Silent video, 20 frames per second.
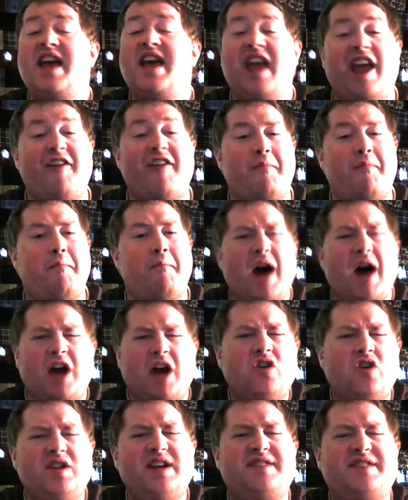if
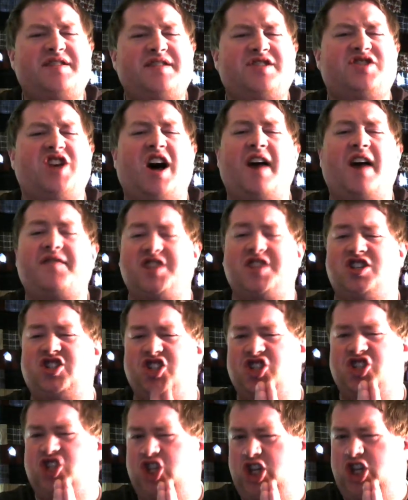Monolith Soft
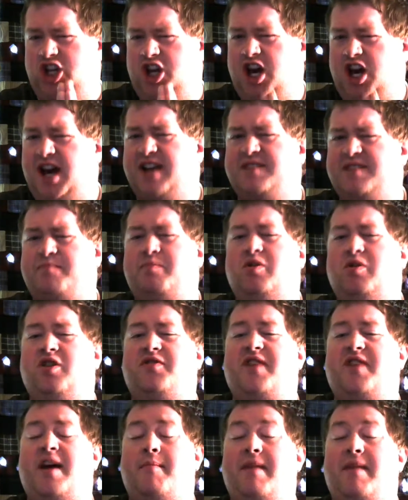does not
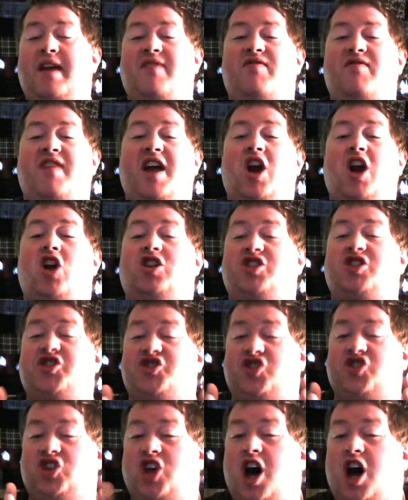put them in there,
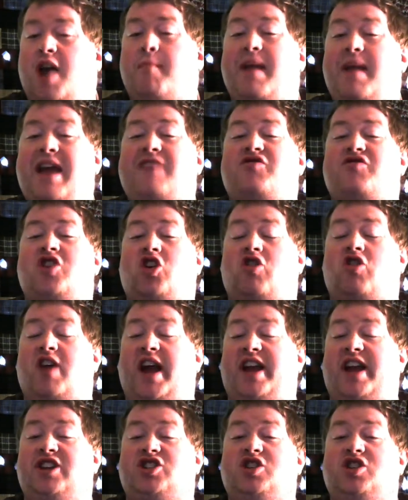does not make the
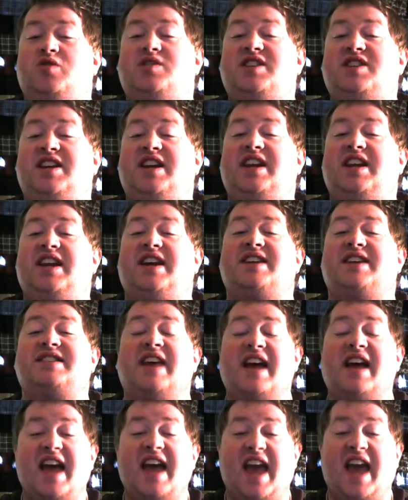grind too tedious,
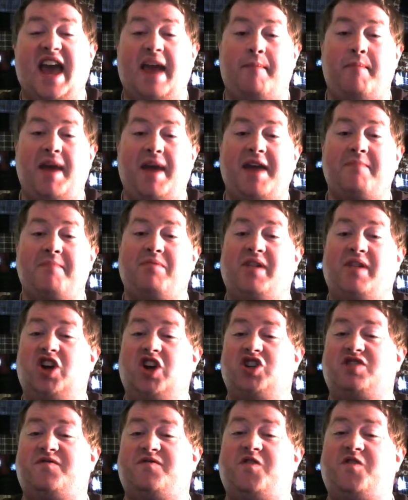and make
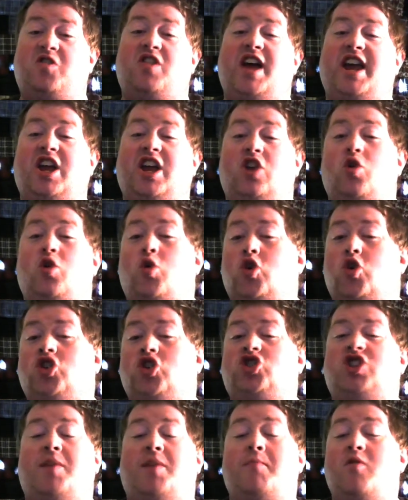players feel like in order
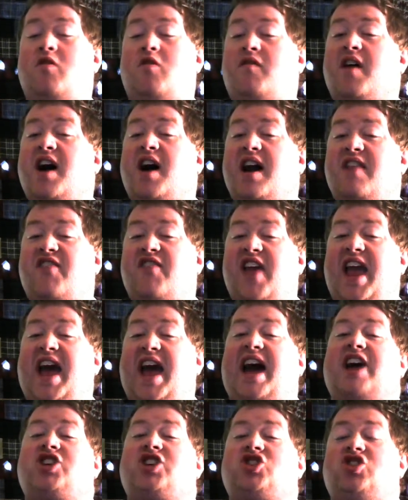to move on, they
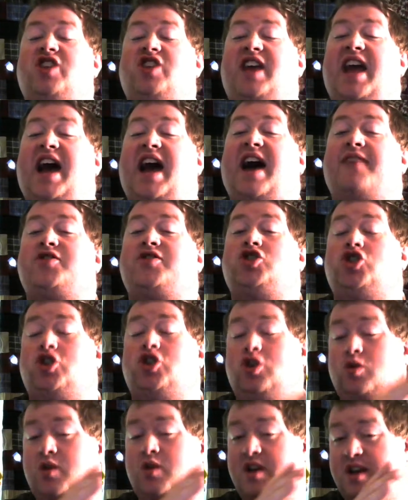actually have
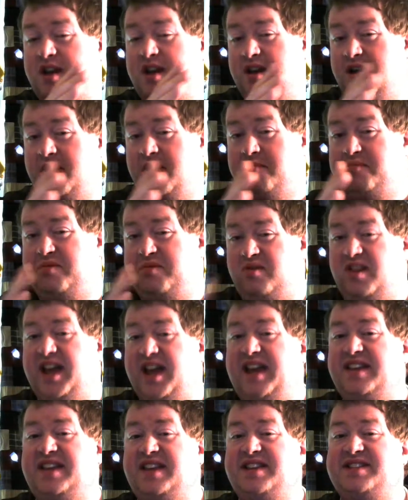to
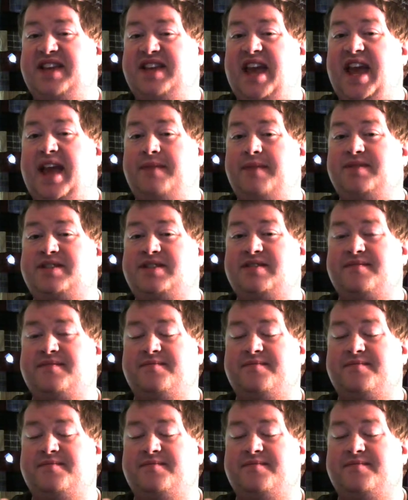play these games,